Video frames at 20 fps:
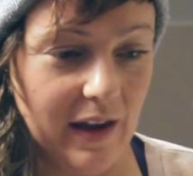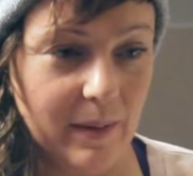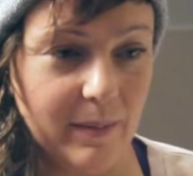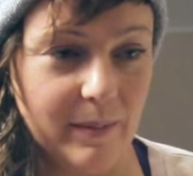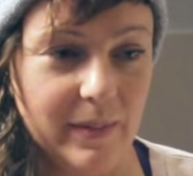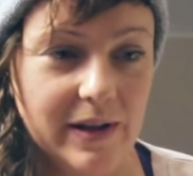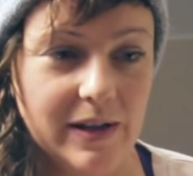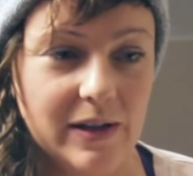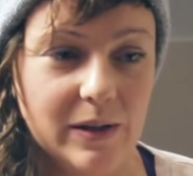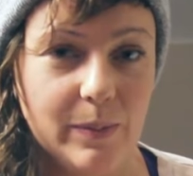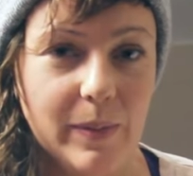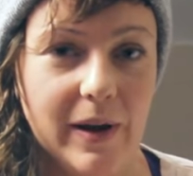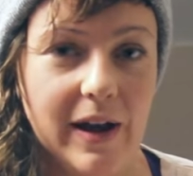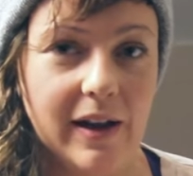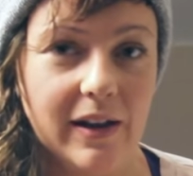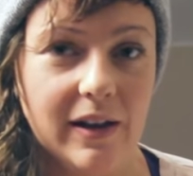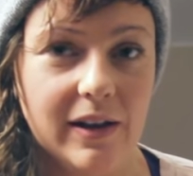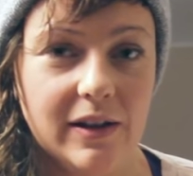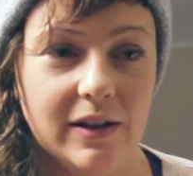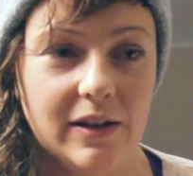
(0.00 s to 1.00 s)
it means
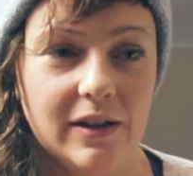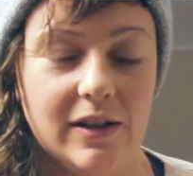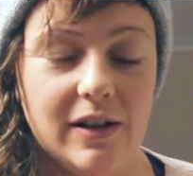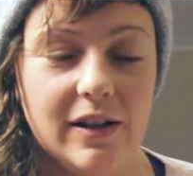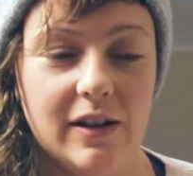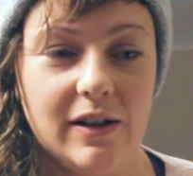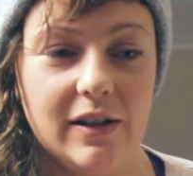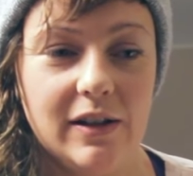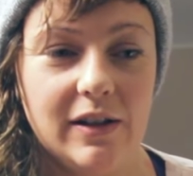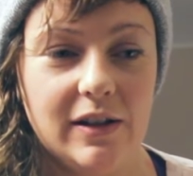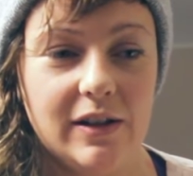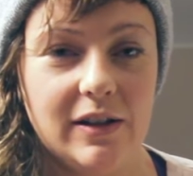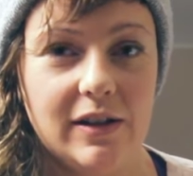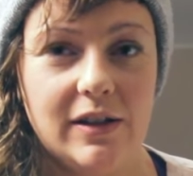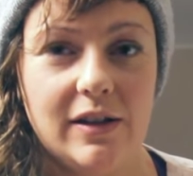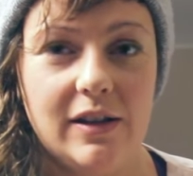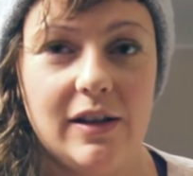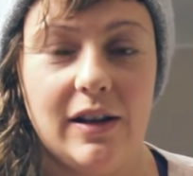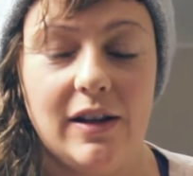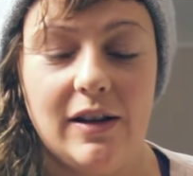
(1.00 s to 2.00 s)
balance and
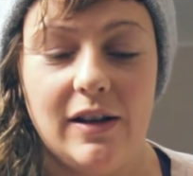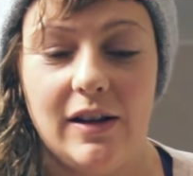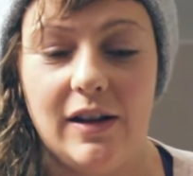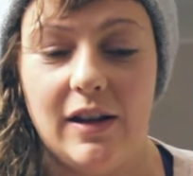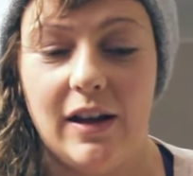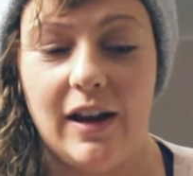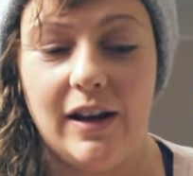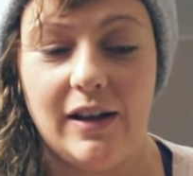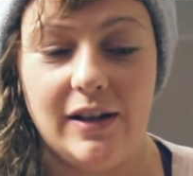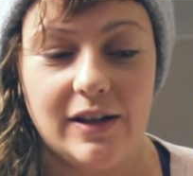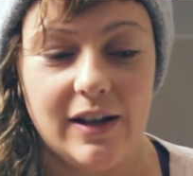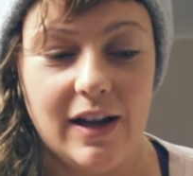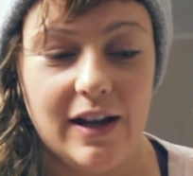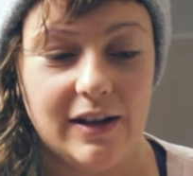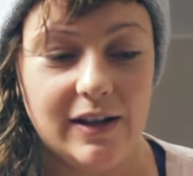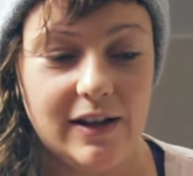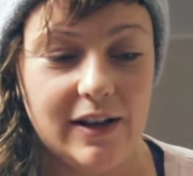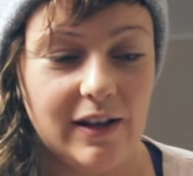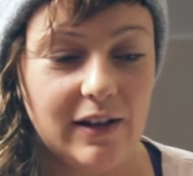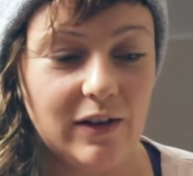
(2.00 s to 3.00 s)
it's in
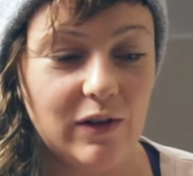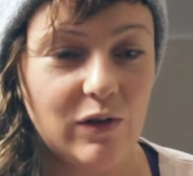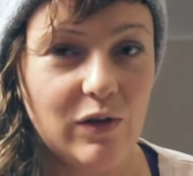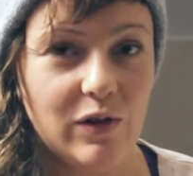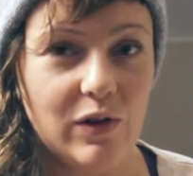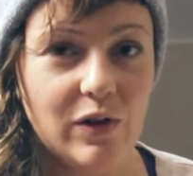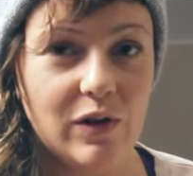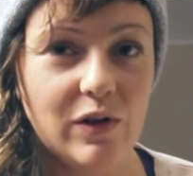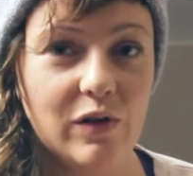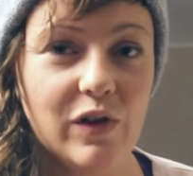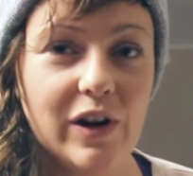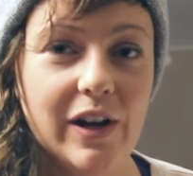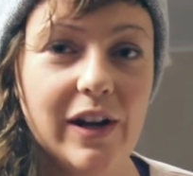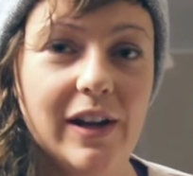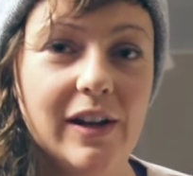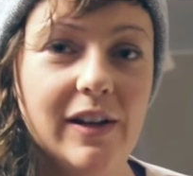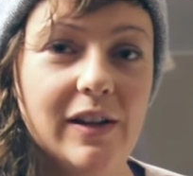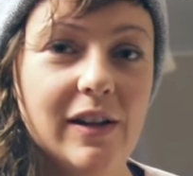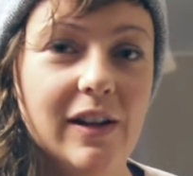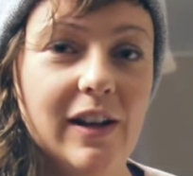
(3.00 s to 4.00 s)
Icelandic rune
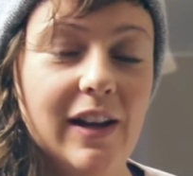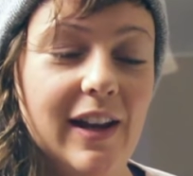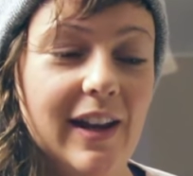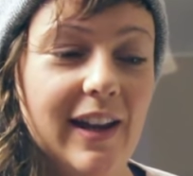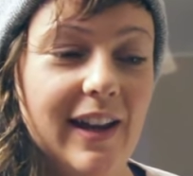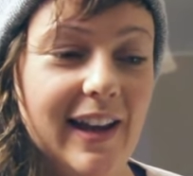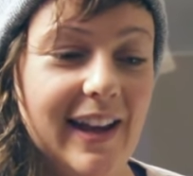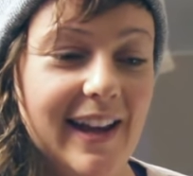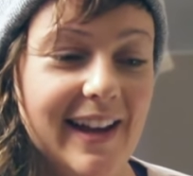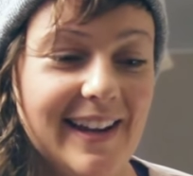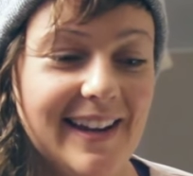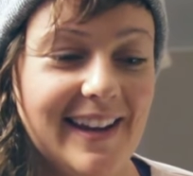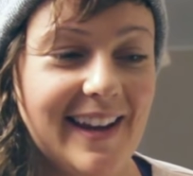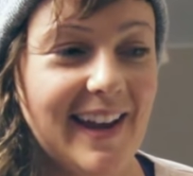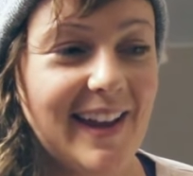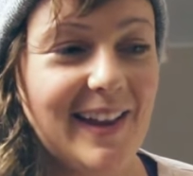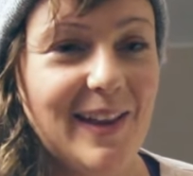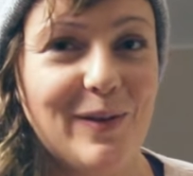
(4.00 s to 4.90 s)
writing, and I